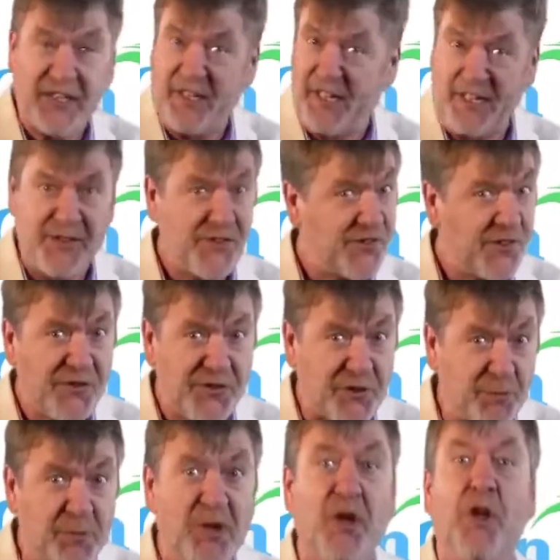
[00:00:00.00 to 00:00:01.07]
any
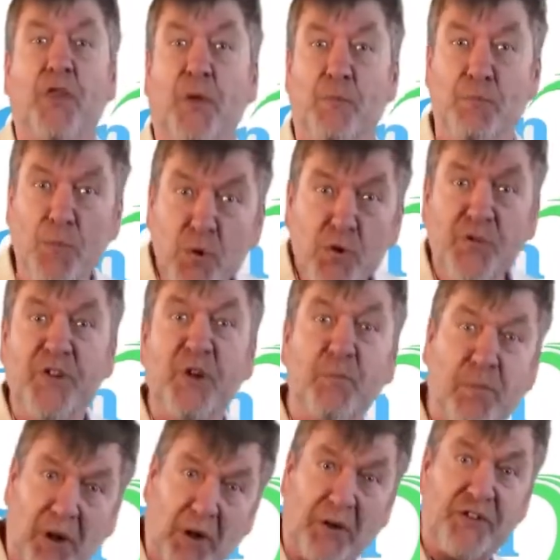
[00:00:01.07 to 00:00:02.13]
system, the moving
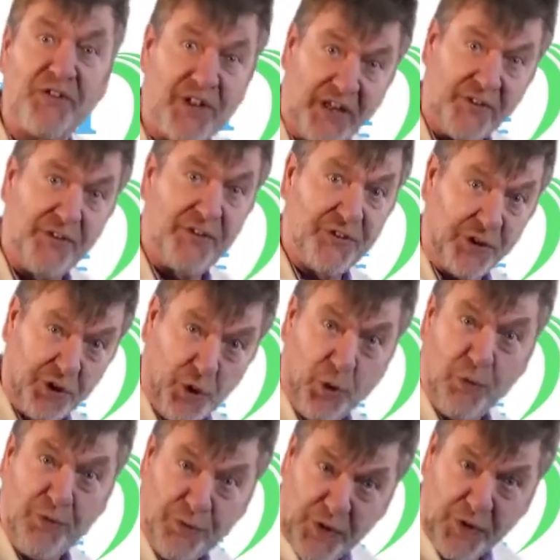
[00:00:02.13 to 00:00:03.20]
part tends to
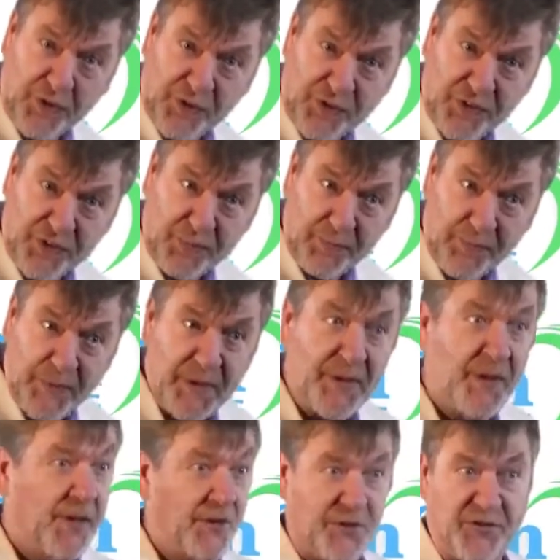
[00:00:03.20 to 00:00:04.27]
go first.
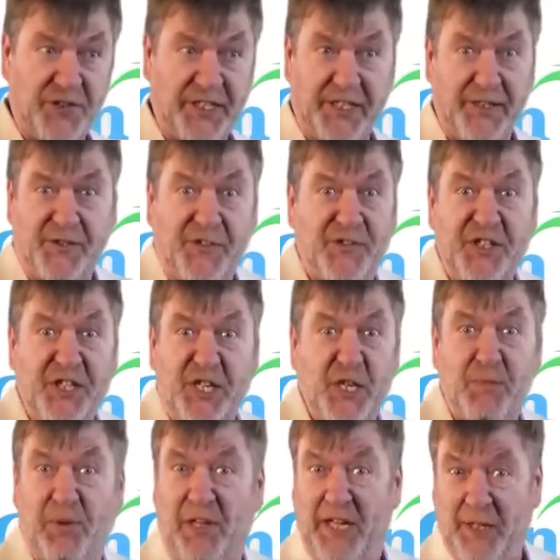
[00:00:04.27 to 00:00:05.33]
Just like in a CD
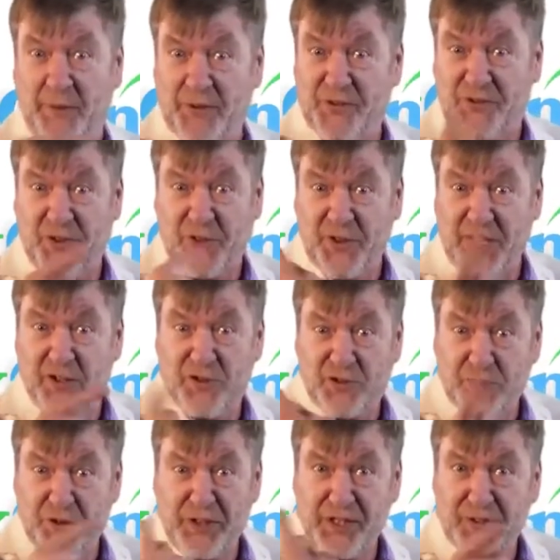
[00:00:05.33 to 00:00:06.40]
player, it's the thing
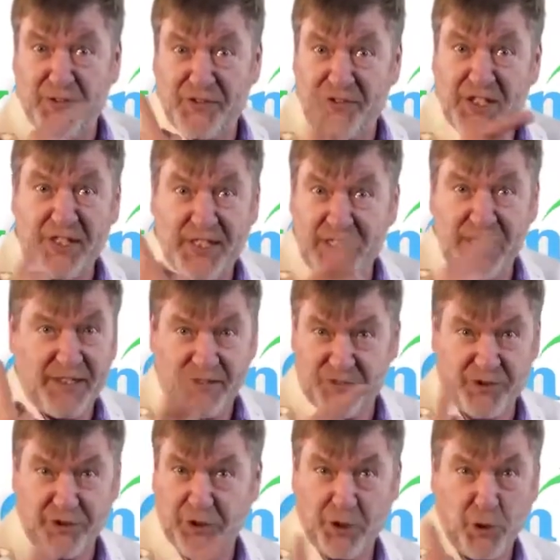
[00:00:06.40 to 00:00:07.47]
turning the CD that's
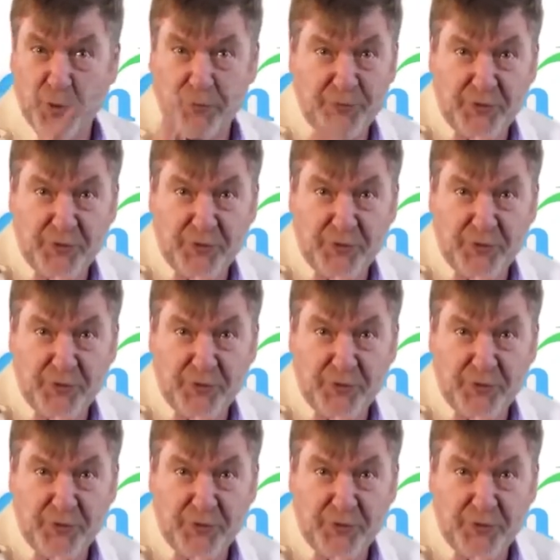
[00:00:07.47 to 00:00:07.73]
going to go